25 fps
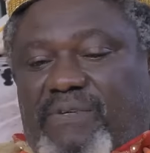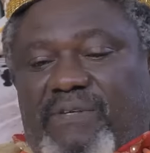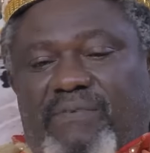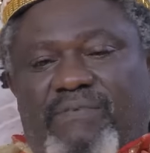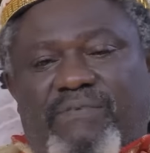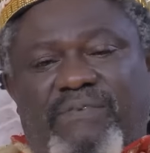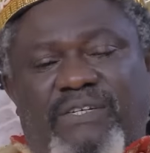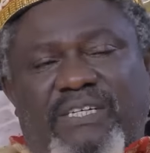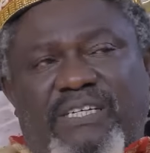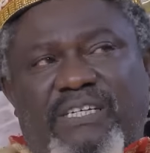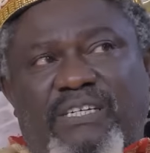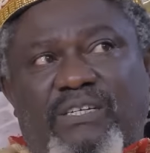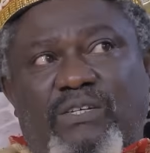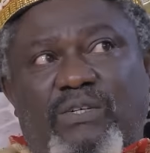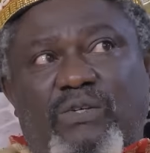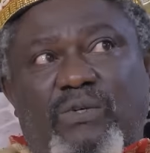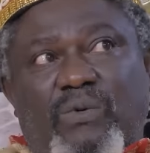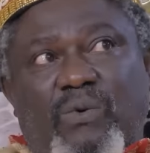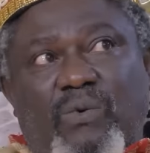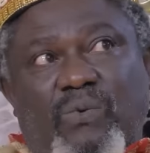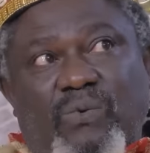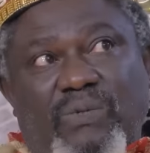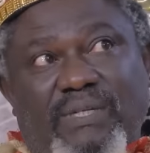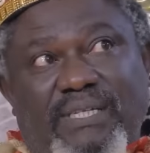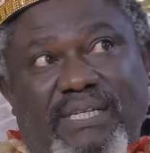a very
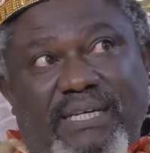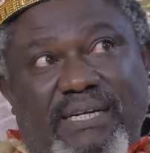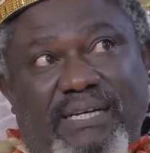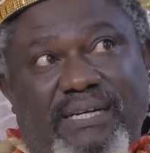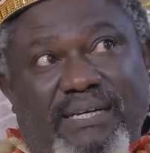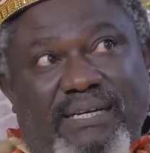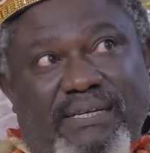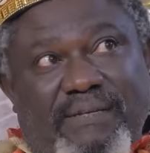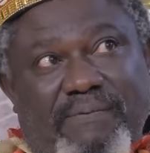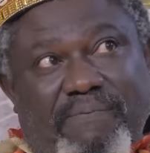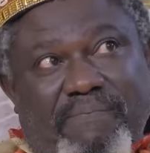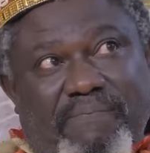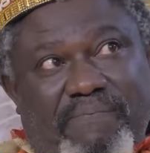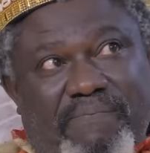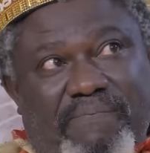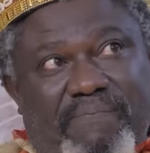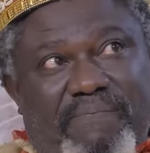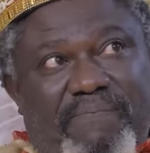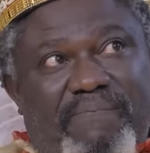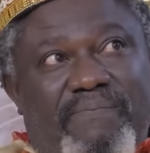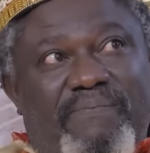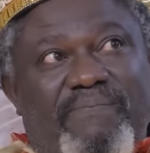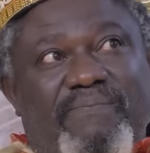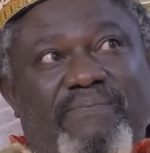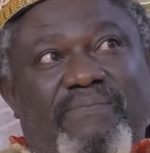long time
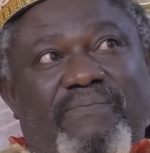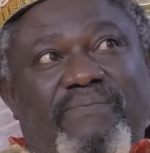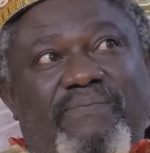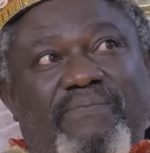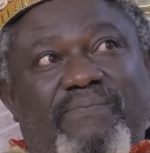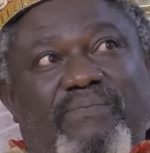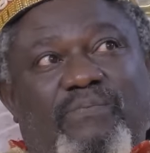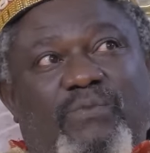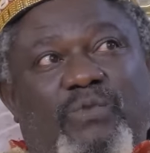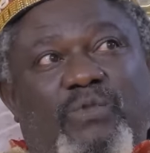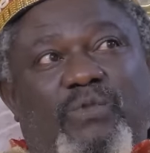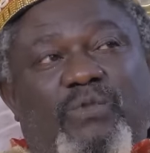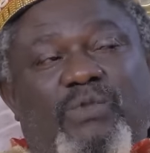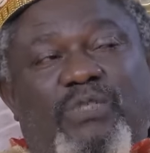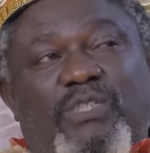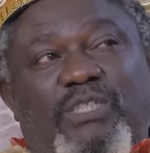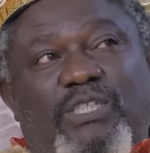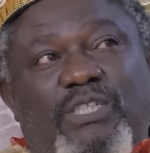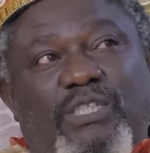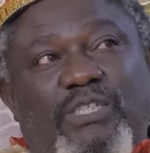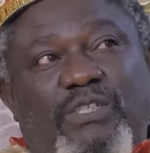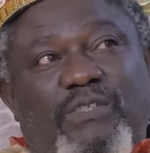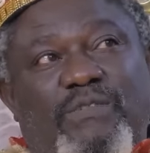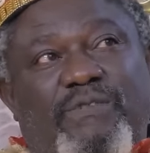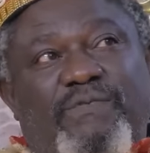to see
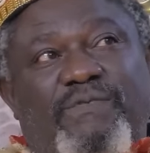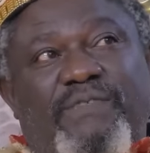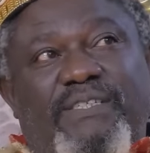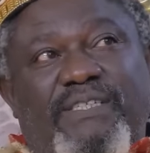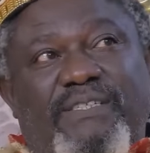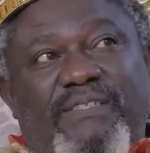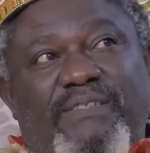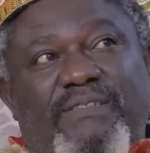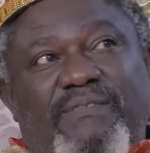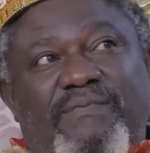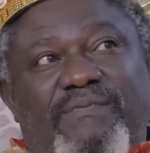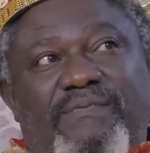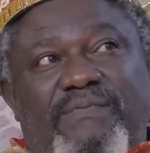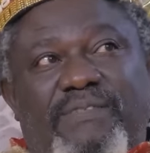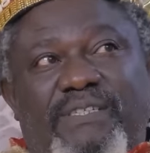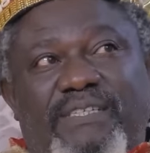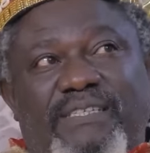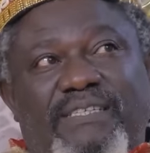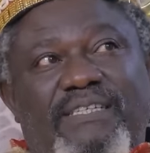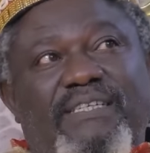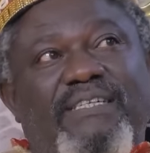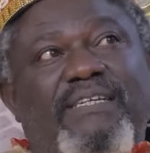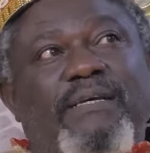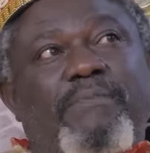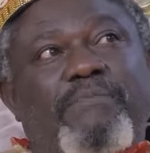you face to face
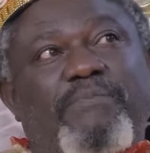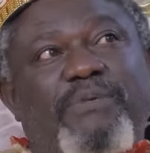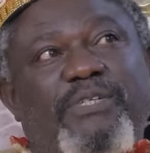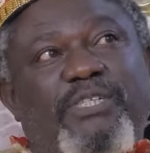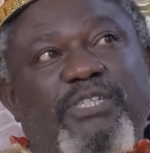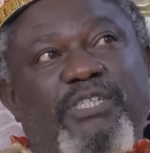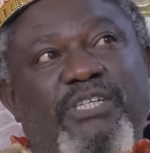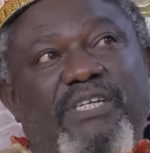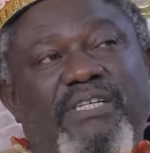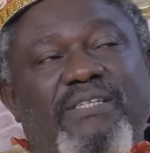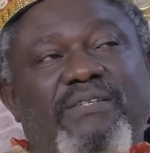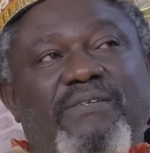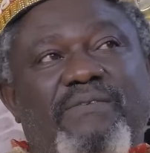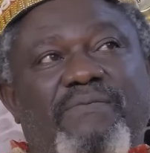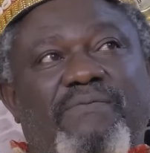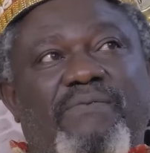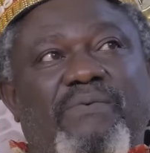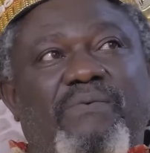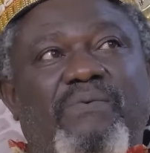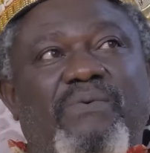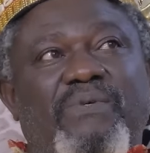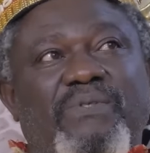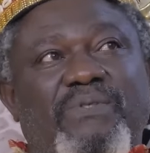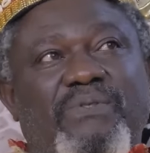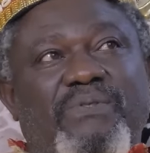and I appreciate you for
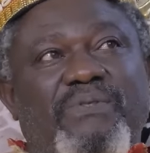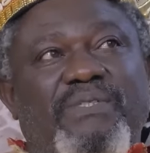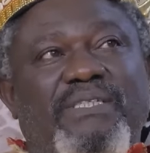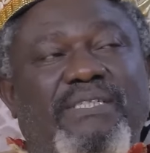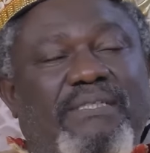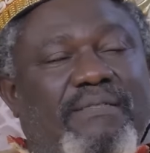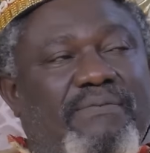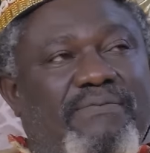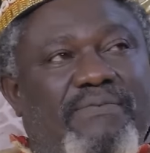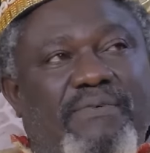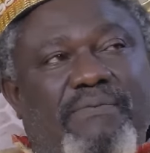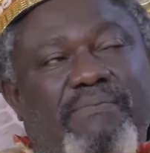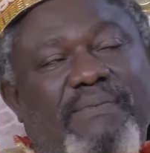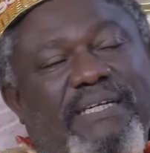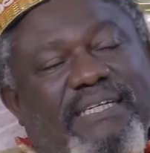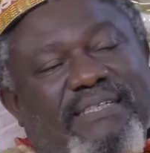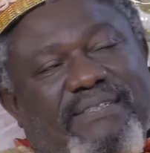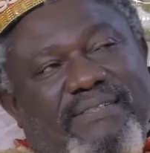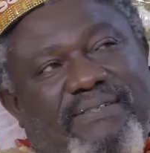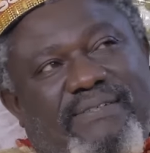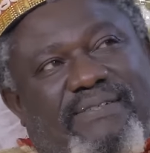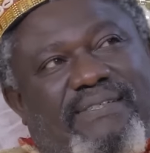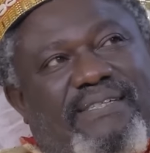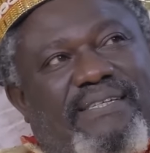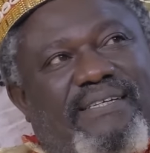what you did for my
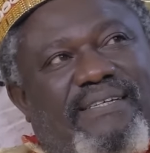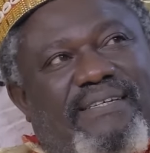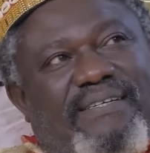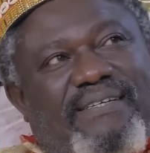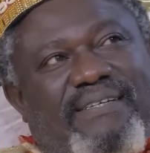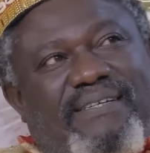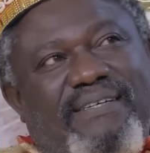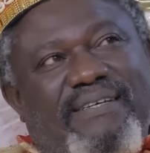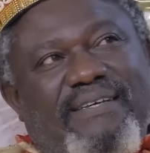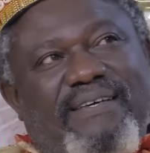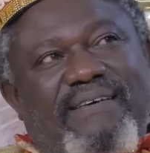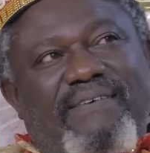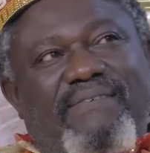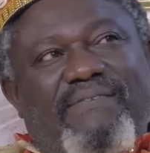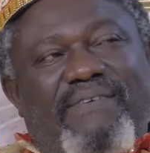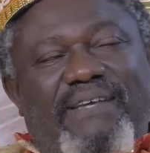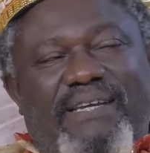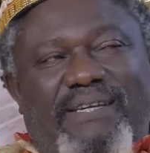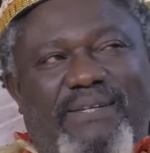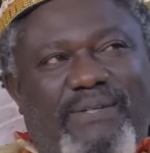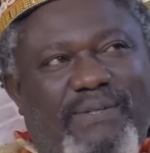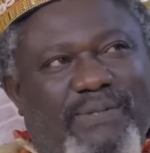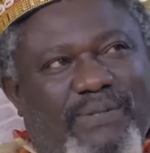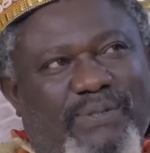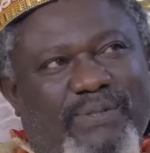daughter.
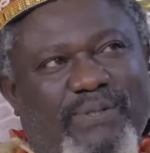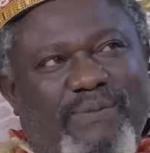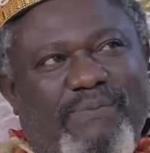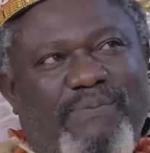Thank you so